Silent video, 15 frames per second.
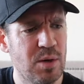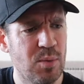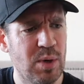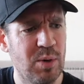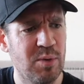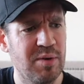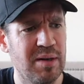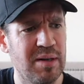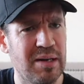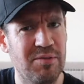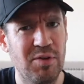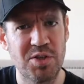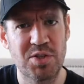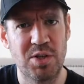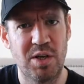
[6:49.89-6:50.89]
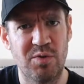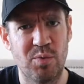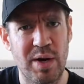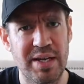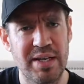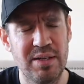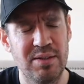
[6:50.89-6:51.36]
Well, I've lost a lot of
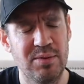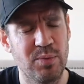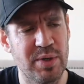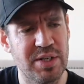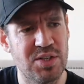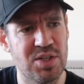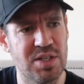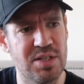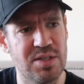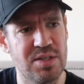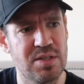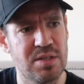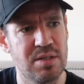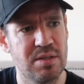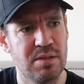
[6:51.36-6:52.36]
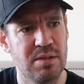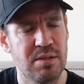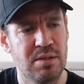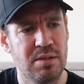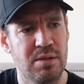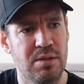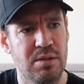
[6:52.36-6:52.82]
weight, which is
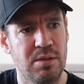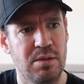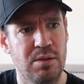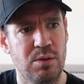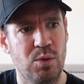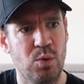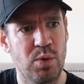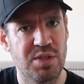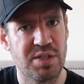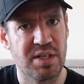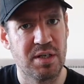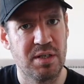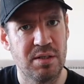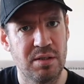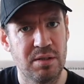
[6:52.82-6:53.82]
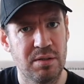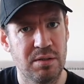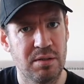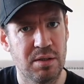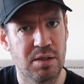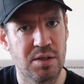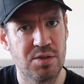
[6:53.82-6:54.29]
always a
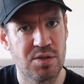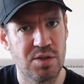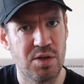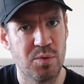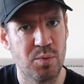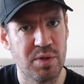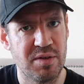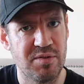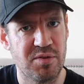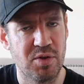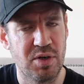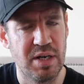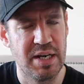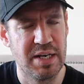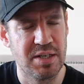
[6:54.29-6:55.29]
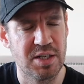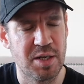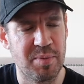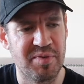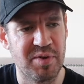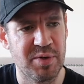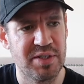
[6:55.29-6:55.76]
concern when you've got any
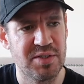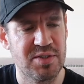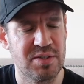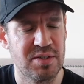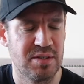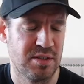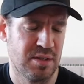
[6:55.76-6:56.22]
type of illness.